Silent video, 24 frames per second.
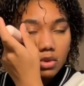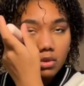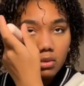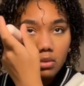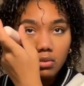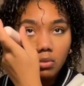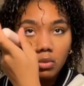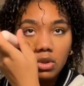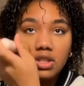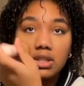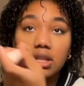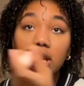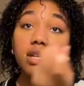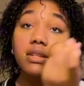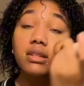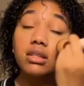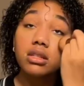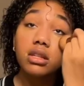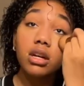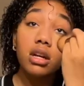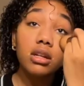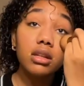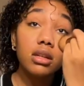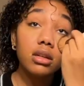once I
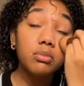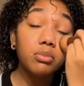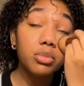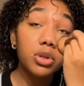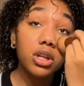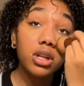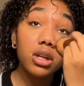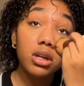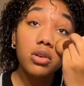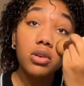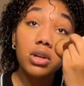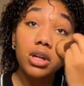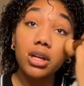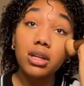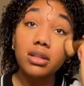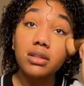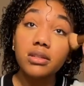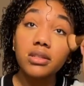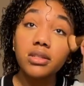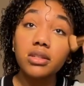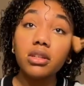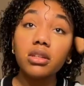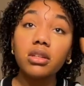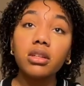start putting on
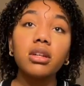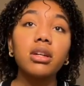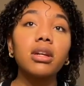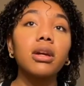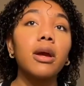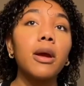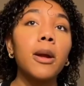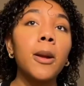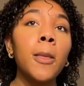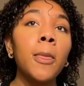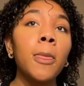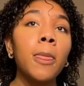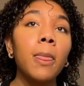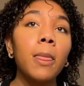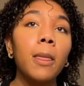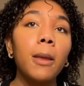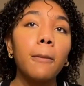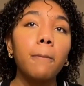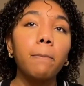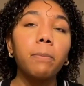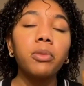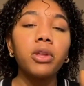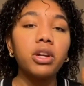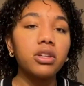concealer,
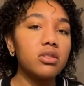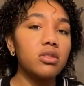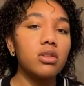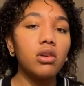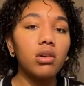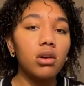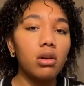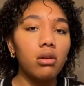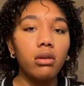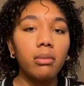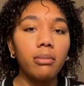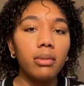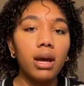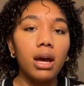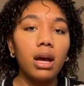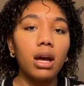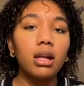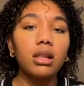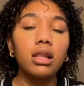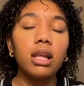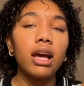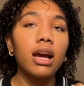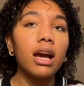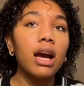there's no going back.
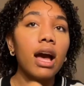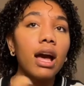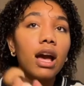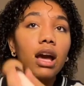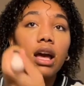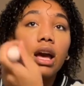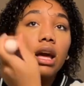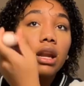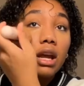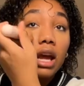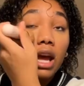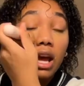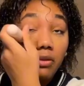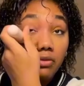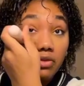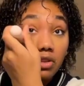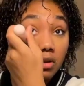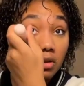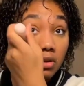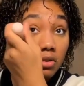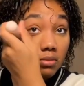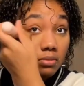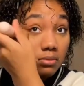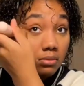Like, I kind of have to
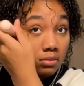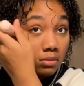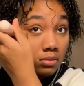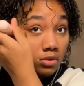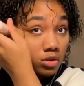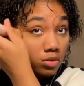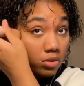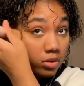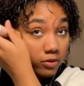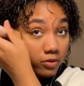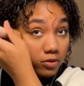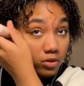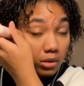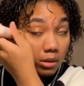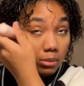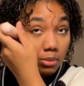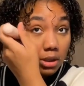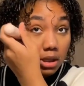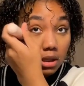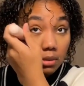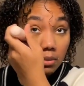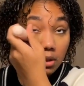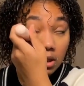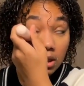do a full
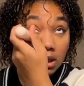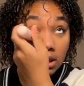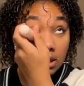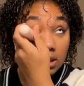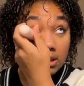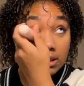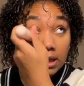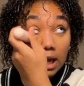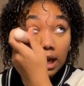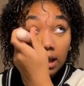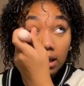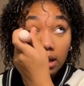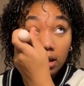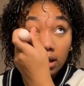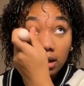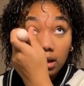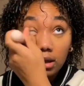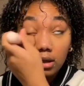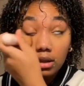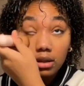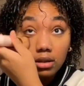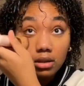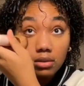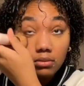beat because I
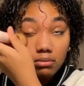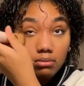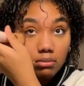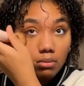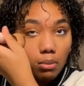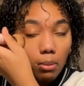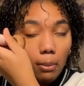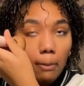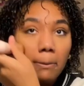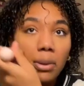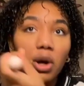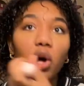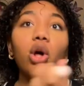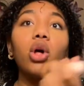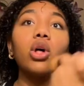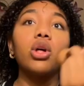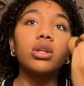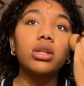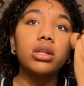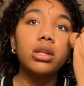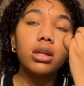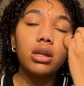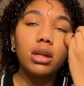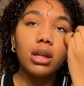look
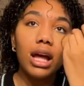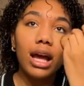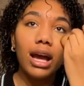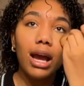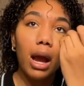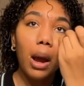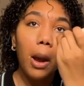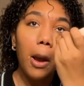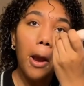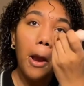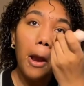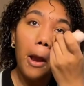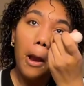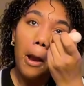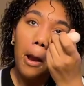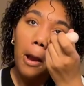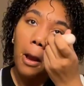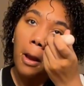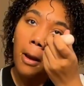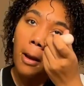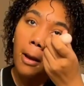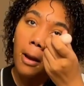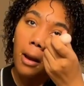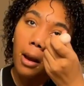bald. Like,
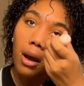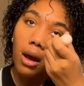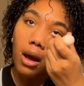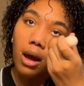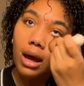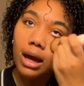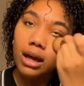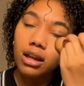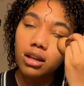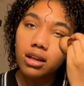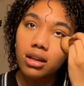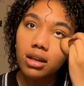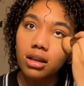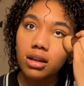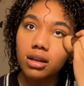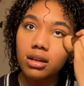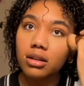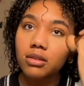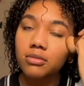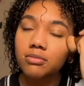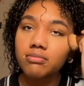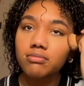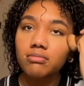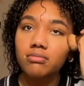I look
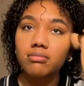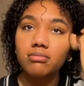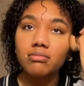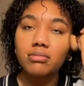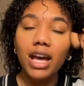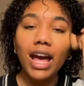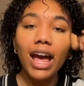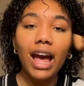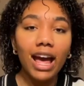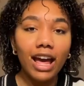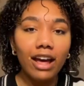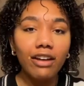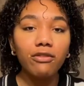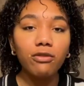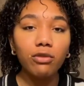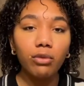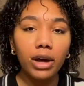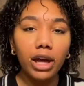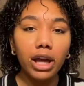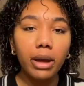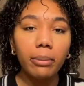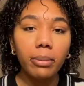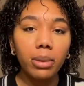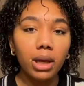
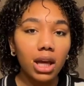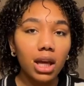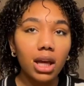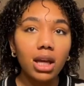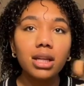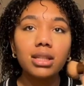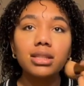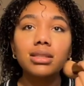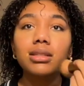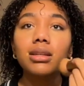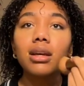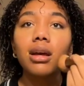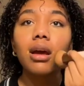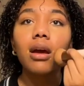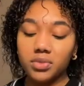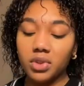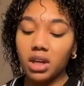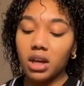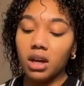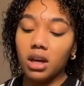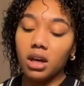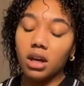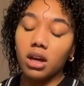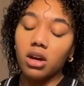halfway baked.
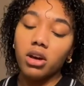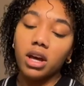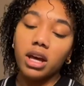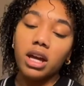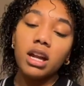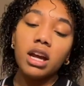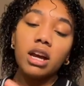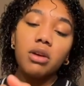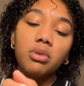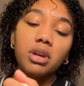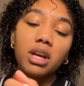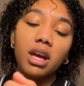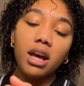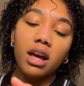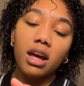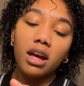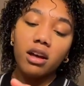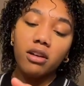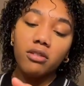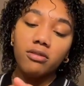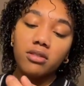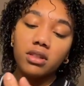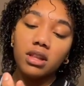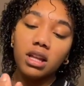Okay, now we
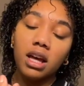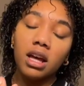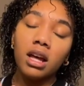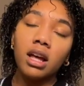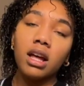have the